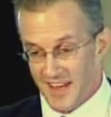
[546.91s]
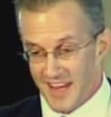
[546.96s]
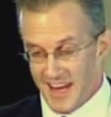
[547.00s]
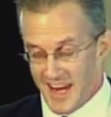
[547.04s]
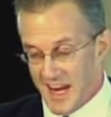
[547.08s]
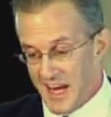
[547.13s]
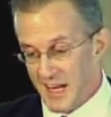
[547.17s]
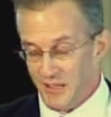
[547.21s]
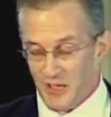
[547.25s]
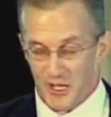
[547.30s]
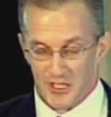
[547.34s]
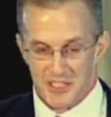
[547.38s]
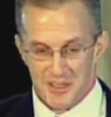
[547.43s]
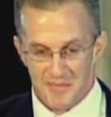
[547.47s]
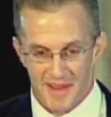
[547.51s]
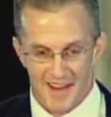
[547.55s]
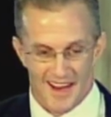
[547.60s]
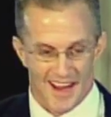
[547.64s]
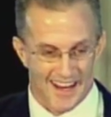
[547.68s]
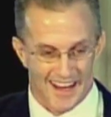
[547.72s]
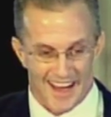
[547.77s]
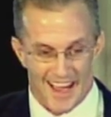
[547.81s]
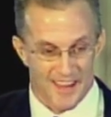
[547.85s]
He looked at me,
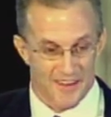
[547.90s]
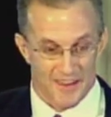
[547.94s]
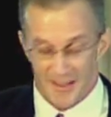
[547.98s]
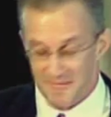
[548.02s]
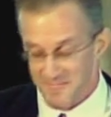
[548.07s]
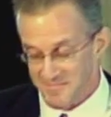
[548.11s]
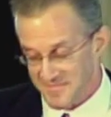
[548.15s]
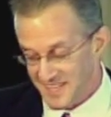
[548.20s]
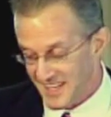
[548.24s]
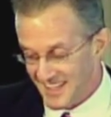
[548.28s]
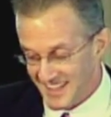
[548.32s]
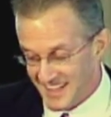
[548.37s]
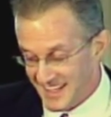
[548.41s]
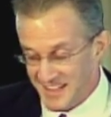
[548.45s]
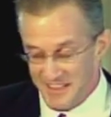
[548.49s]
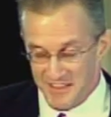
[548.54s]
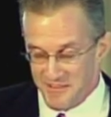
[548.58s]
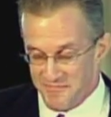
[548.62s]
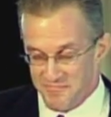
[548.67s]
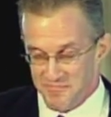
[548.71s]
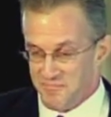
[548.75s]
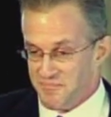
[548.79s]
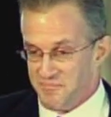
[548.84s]
I'm
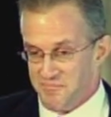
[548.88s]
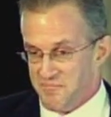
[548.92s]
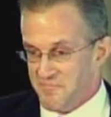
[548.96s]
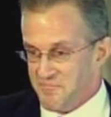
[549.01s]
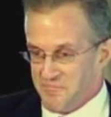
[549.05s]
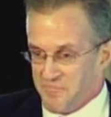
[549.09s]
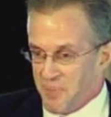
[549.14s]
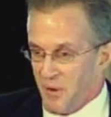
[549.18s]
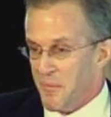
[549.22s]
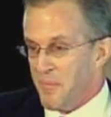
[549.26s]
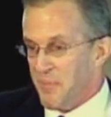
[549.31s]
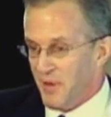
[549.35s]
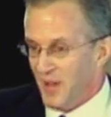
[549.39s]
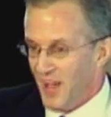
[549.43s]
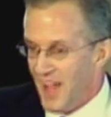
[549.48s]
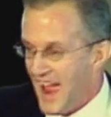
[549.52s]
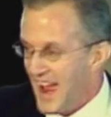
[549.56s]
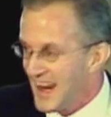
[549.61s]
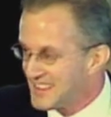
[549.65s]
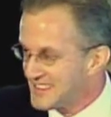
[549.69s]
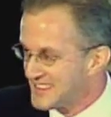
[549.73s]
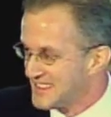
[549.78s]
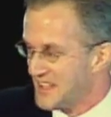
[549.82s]

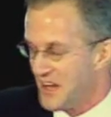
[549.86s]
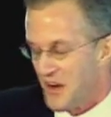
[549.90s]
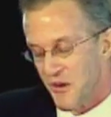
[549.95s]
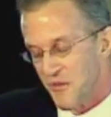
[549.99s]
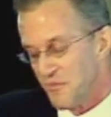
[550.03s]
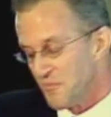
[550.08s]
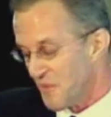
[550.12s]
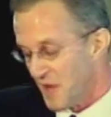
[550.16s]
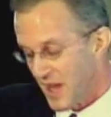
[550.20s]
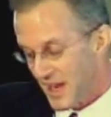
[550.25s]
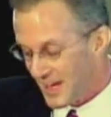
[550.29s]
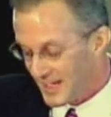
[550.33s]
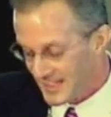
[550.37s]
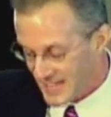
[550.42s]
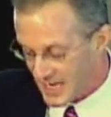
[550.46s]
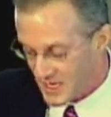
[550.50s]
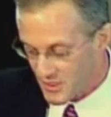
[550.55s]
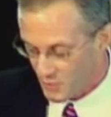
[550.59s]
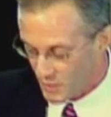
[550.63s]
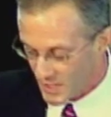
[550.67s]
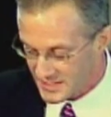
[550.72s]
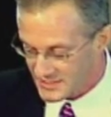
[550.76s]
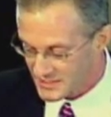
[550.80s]
perplexed, you know,
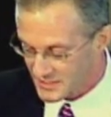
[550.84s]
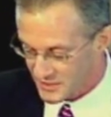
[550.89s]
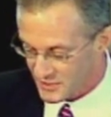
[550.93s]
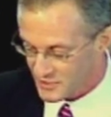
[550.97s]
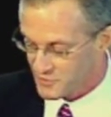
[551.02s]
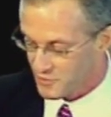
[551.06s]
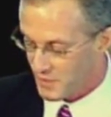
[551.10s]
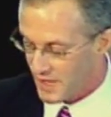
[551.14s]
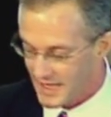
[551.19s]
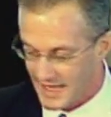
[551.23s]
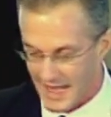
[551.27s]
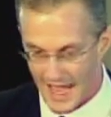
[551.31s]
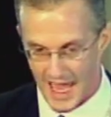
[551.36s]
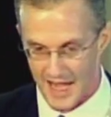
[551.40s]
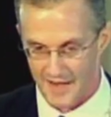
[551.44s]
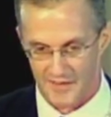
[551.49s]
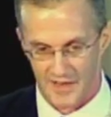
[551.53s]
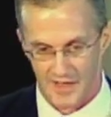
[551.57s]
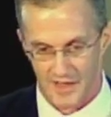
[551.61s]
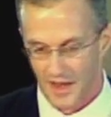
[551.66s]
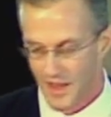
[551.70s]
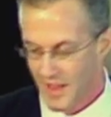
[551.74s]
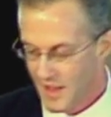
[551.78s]
again, weaseled his way out of
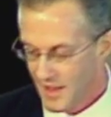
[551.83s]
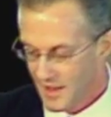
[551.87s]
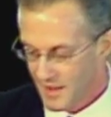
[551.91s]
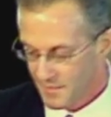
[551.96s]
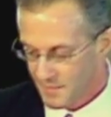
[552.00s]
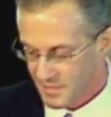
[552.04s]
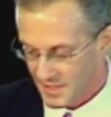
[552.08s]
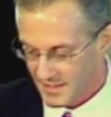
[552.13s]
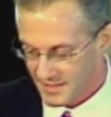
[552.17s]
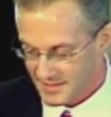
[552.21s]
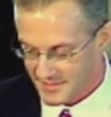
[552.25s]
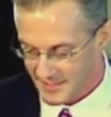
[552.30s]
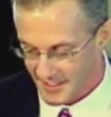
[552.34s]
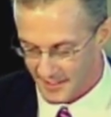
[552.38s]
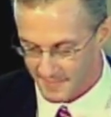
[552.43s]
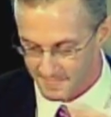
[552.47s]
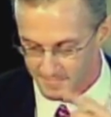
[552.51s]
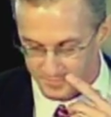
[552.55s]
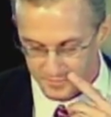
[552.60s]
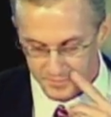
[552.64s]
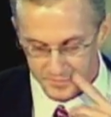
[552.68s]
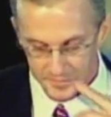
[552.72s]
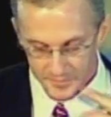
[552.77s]
it. But
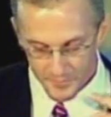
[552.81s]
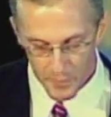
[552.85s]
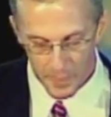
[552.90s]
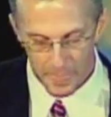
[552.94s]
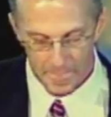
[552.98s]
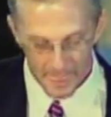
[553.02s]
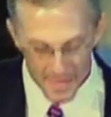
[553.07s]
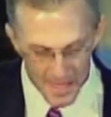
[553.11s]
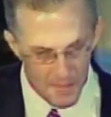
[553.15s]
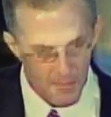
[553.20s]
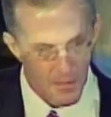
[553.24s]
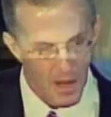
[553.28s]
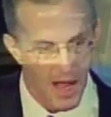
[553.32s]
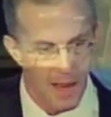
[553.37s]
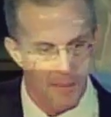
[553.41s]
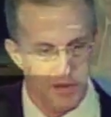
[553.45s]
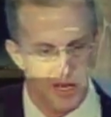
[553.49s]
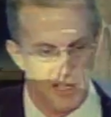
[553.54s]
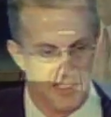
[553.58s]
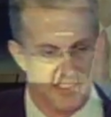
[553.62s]
I must